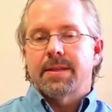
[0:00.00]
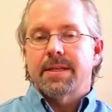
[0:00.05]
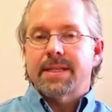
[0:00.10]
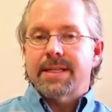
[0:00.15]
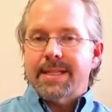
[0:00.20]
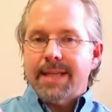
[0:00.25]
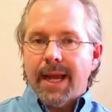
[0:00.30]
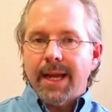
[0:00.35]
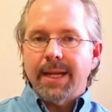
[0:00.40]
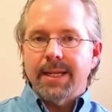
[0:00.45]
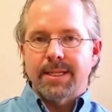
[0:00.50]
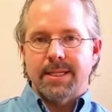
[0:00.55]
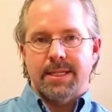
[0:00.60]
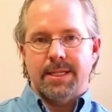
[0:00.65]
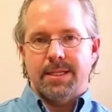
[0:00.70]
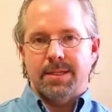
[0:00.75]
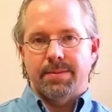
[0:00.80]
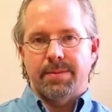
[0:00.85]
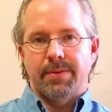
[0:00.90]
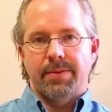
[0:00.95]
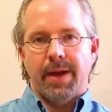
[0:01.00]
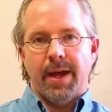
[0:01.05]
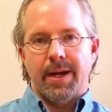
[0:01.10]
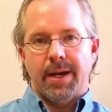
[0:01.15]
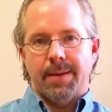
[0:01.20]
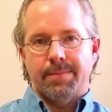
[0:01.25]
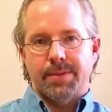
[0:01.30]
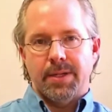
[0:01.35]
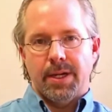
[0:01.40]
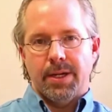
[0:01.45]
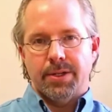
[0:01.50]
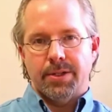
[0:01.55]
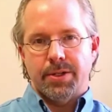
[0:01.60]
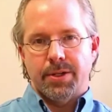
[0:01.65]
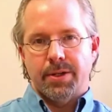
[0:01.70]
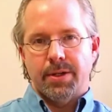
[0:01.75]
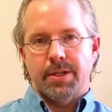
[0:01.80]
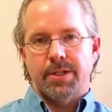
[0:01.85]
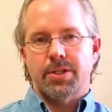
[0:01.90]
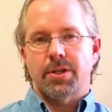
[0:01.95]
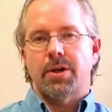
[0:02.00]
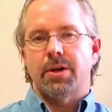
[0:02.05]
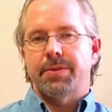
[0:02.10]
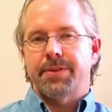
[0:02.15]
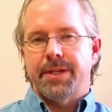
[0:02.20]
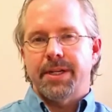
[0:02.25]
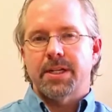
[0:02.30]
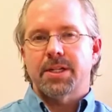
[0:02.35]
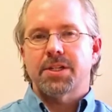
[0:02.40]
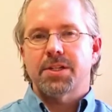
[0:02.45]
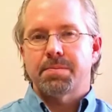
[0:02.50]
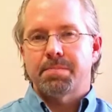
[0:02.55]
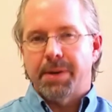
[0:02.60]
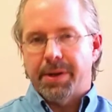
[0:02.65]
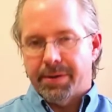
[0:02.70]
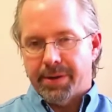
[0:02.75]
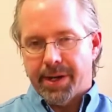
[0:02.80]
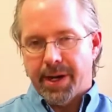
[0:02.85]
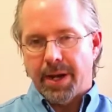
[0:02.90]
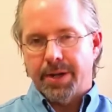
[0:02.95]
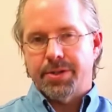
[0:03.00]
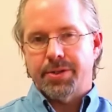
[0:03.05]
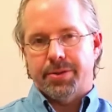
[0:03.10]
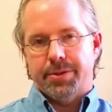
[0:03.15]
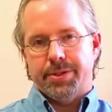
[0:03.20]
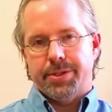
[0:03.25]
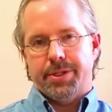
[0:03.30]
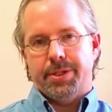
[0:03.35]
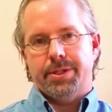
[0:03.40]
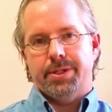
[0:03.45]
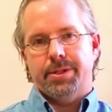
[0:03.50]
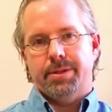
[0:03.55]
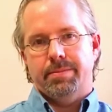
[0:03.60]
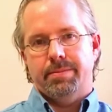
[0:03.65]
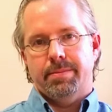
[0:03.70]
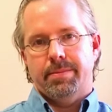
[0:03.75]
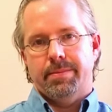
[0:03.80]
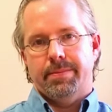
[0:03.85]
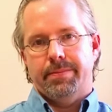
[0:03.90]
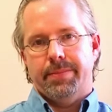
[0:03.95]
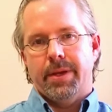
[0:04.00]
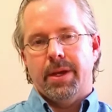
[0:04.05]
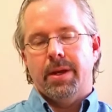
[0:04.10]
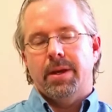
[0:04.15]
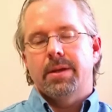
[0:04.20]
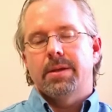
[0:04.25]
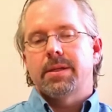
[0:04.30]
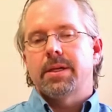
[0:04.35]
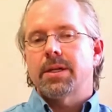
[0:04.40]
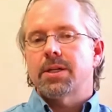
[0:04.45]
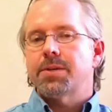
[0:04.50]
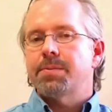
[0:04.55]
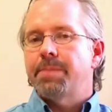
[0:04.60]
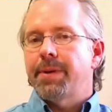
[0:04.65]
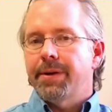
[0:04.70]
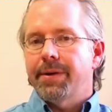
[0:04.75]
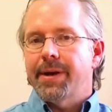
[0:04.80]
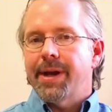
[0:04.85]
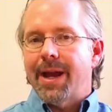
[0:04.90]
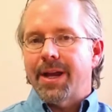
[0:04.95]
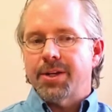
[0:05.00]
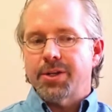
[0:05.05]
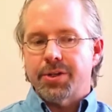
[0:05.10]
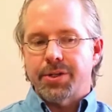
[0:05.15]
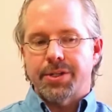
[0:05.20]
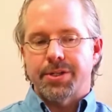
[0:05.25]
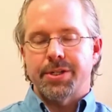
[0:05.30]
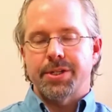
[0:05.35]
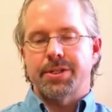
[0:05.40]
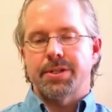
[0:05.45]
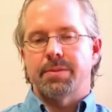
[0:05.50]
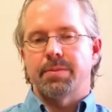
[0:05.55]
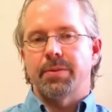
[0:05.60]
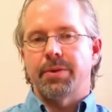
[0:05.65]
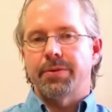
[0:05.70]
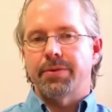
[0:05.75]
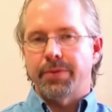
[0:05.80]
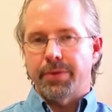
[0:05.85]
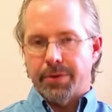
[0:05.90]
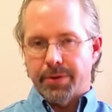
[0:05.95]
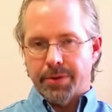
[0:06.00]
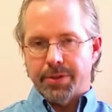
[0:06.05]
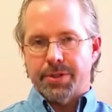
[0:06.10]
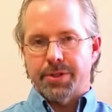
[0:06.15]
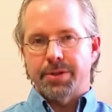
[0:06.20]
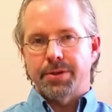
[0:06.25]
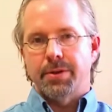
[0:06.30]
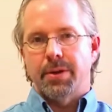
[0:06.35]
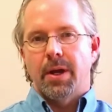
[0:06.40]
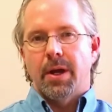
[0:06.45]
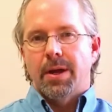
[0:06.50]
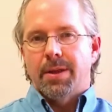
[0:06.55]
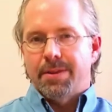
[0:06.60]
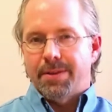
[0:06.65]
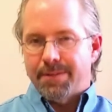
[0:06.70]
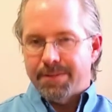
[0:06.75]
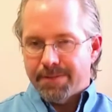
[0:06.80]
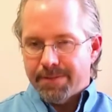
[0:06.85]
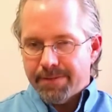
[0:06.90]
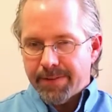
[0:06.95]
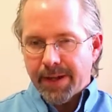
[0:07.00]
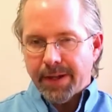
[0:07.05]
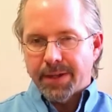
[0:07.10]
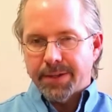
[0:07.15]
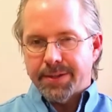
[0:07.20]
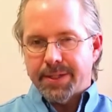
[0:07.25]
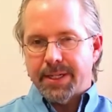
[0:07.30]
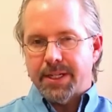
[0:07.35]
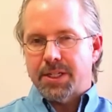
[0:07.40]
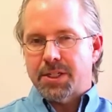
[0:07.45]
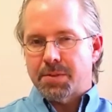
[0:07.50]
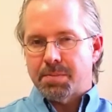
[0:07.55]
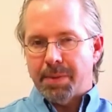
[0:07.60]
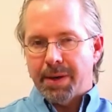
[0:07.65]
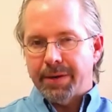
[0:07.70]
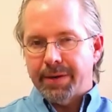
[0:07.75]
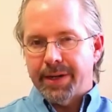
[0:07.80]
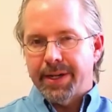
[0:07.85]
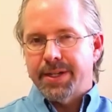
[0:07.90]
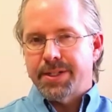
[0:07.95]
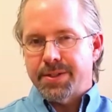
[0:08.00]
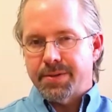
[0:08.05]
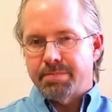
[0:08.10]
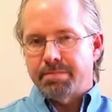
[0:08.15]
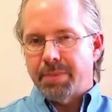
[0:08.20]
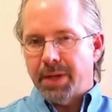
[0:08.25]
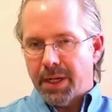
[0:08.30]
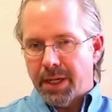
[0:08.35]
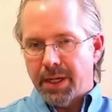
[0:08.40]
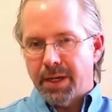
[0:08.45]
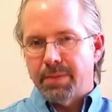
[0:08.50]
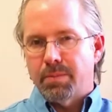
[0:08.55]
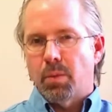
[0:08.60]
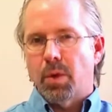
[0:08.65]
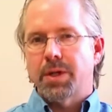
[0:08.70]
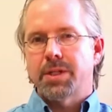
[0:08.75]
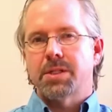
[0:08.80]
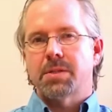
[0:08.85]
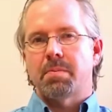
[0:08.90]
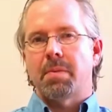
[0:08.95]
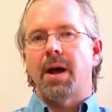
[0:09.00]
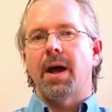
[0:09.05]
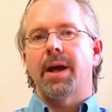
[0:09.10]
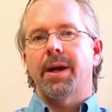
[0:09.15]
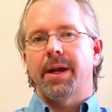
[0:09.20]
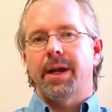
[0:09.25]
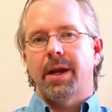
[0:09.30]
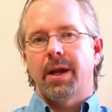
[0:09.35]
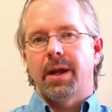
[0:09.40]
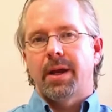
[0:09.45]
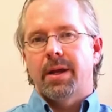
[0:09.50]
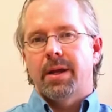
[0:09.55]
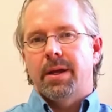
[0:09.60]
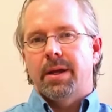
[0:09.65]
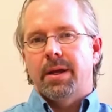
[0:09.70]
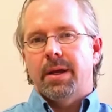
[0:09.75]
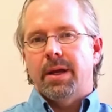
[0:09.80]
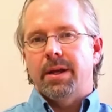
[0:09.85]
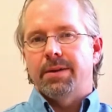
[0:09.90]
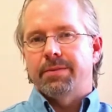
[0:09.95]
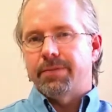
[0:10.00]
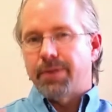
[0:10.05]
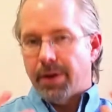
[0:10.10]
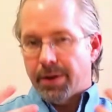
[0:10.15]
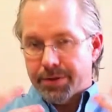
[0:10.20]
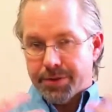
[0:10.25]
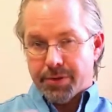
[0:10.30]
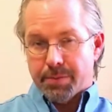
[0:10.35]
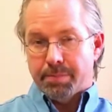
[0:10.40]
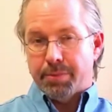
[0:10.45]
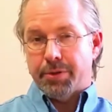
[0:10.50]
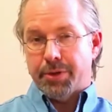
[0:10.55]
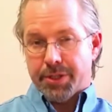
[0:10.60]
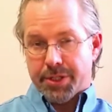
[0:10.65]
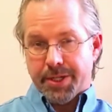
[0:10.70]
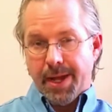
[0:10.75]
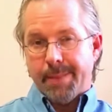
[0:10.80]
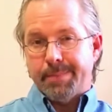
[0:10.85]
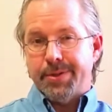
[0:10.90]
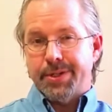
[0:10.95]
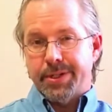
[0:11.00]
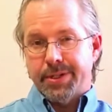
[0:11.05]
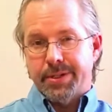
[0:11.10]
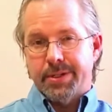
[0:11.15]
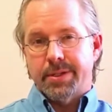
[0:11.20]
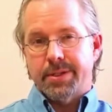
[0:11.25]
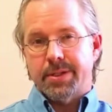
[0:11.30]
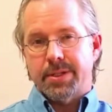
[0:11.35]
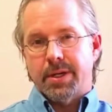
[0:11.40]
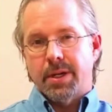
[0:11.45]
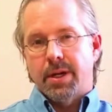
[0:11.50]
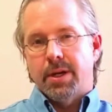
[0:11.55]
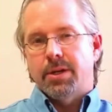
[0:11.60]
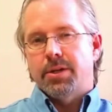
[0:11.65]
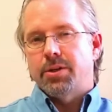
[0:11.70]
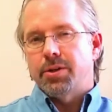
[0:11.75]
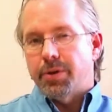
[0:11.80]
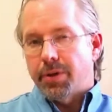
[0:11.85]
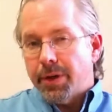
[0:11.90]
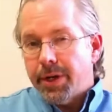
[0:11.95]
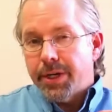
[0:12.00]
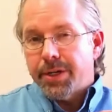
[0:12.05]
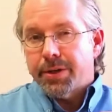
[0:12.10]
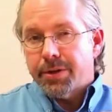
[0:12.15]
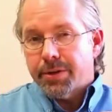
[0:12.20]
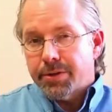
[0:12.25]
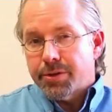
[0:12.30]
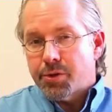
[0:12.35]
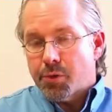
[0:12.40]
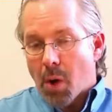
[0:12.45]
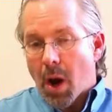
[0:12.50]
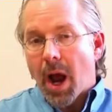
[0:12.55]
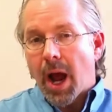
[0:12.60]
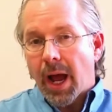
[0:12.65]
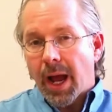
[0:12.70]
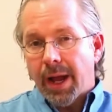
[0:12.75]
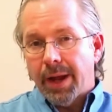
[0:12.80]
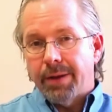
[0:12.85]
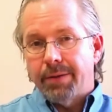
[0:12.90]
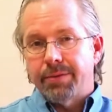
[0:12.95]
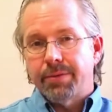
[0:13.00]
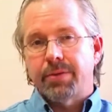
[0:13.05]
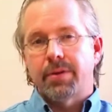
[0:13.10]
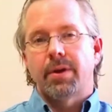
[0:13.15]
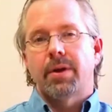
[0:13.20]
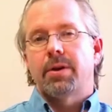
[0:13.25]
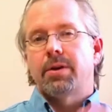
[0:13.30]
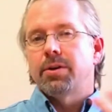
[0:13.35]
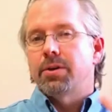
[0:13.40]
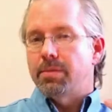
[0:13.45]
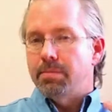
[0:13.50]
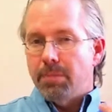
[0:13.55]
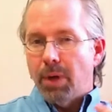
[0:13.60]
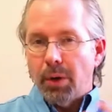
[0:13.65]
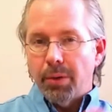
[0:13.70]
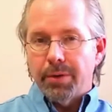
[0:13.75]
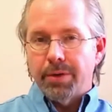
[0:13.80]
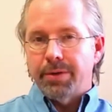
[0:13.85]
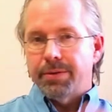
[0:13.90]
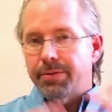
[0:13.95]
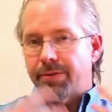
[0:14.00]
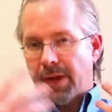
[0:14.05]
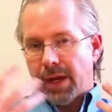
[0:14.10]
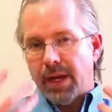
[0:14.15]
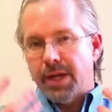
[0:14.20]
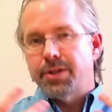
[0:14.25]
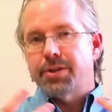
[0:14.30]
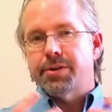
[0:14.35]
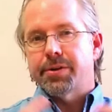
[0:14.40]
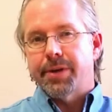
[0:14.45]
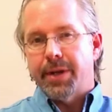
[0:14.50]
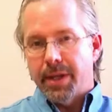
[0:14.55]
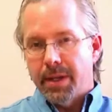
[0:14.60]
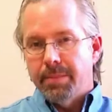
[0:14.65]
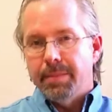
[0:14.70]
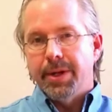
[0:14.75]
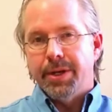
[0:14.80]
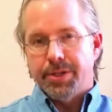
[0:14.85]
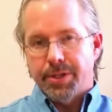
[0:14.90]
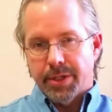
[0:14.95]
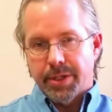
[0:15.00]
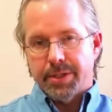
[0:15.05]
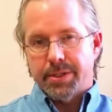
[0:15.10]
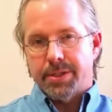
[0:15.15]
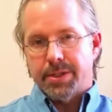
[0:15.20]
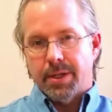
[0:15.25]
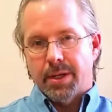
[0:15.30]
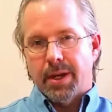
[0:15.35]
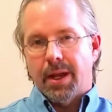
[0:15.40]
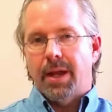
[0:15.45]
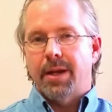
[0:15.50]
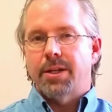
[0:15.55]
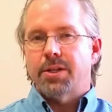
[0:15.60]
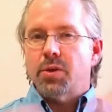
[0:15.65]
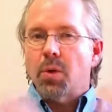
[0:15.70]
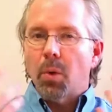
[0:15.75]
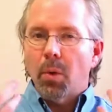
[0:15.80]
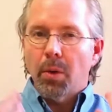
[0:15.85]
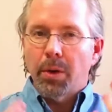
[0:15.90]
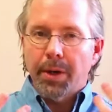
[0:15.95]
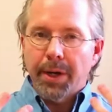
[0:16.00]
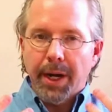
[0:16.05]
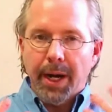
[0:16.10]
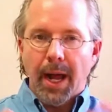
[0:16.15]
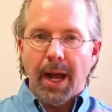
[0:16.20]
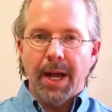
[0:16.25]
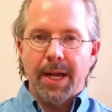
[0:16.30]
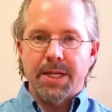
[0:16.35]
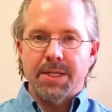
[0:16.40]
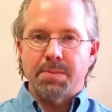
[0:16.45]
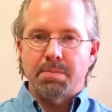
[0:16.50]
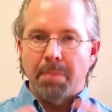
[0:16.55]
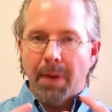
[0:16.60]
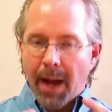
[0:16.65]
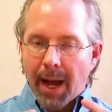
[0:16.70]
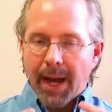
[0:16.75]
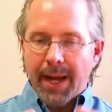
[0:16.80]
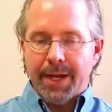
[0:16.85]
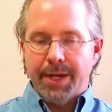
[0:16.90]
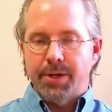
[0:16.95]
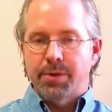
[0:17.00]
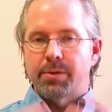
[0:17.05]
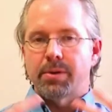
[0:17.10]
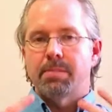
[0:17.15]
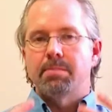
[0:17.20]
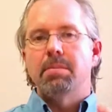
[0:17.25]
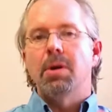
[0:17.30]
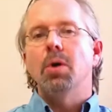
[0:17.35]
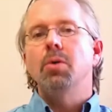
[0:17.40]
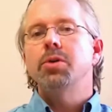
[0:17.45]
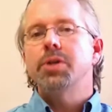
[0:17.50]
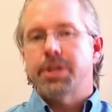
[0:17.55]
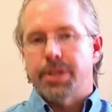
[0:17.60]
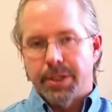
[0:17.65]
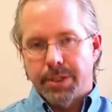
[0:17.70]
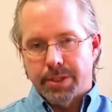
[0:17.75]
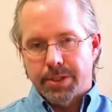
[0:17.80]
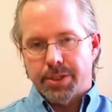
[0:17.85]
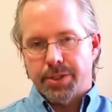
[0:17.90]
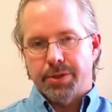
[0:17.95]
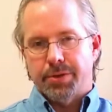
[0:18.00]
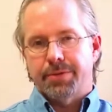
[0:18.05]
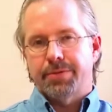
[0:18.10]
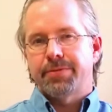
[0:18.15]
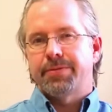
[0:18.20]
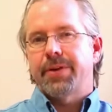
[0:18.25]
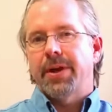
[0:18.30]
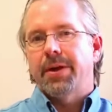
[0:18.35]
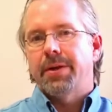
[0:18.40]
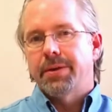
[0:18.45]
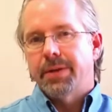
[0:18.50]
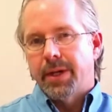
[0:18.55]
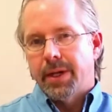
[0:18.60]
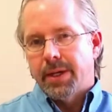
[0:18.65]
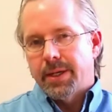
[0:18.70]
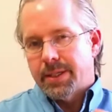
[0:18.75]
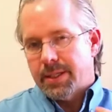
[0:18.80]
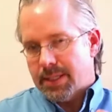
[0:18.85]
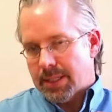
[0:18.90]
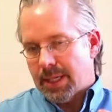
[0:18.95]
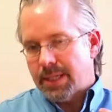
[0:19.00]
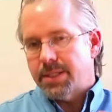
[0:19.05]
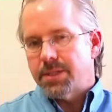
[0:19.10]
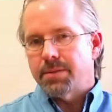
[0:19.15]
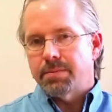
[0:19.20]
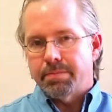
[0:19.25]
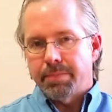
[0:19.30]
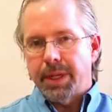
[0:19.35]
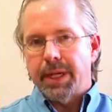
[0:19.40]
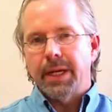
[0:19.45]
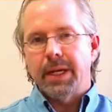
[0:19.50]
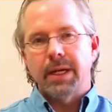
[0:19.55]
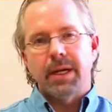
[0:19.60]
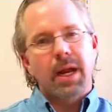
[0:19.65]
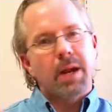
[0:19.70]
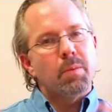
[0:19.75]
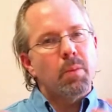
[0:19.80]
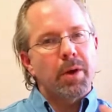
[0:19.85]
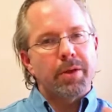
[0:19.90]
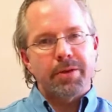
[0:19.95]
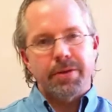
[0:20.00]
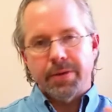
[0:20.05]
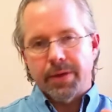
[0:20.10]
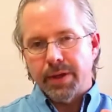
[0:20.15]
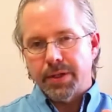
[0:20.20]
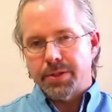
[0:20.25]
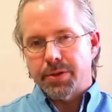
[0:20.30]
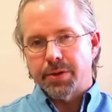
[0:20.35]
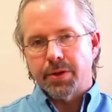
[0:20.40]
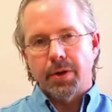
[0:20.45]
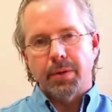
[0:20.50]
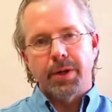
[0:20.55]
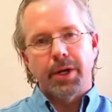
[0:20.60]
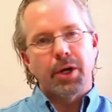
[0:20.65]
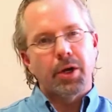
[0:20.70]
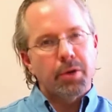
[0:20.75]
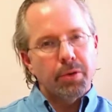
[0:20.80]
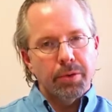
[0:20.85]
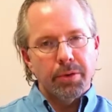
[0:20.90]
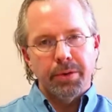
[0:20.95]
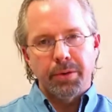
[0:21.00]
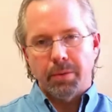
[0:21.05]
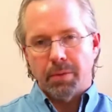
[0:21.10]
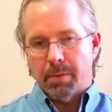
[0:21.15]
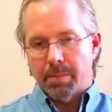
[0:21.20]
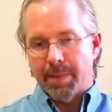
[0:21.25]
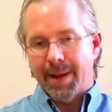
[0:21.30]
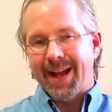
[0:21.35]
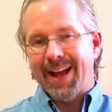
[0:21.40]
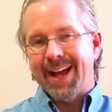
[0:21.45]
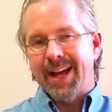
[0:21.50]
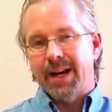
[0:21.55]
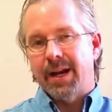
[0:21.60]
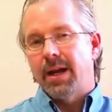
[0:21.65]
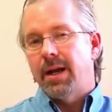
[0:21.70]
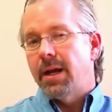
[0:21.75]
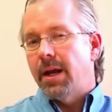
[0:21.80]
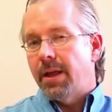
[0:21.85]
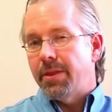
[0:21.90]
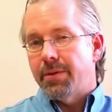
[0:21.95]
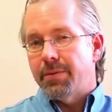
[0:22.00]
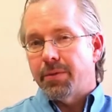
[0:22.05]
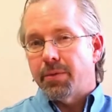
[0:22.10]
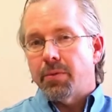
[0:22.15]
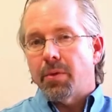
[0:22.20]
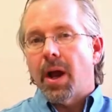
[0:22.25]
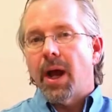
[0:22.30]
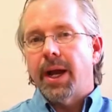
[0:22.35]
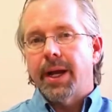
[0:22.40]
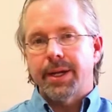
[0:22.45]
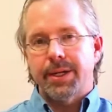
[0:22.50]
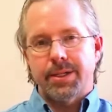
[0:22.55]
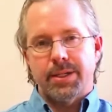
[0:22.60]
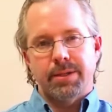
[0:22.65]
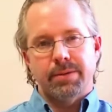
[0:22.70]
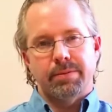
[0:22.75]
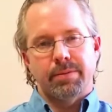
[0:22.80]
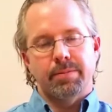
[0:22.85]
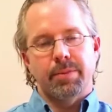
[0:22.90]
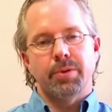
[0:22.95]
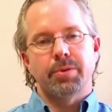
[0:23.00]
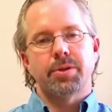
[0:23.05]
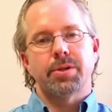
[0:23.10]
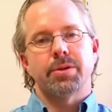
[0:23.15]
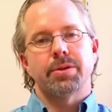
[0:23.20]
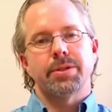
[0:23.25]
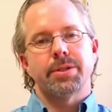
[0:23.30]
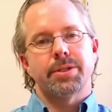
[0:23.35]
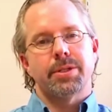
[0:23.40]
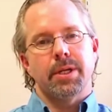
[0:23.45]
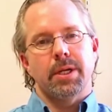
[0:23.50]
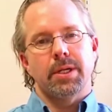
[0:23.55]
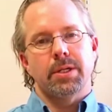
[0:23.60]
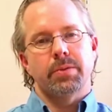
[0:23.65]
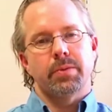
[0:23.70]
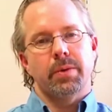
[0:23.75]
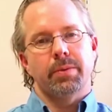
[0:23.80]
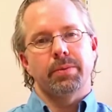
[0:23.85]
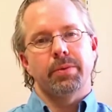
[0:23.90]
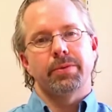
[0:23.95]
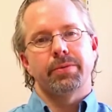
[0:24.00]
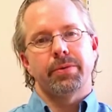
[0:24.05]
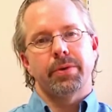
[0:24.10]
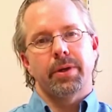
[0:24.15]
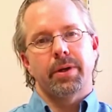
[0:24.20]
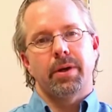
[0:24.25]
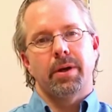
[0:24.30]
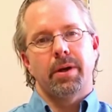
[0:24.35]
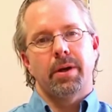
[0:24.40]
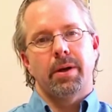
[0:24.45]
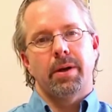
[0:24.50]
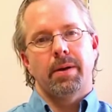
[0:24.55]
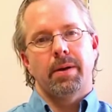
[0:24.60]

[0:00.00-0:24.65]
The second system of adaptation is called the experiential system. The experiential system refers to the felt experience of being in one's body. It involves your perceptions, your inner drives, your motives, and your images. And it's organized by your emotions, your felt sense of being, and whether things are going good or bad, and the variety of emotional states one will feel.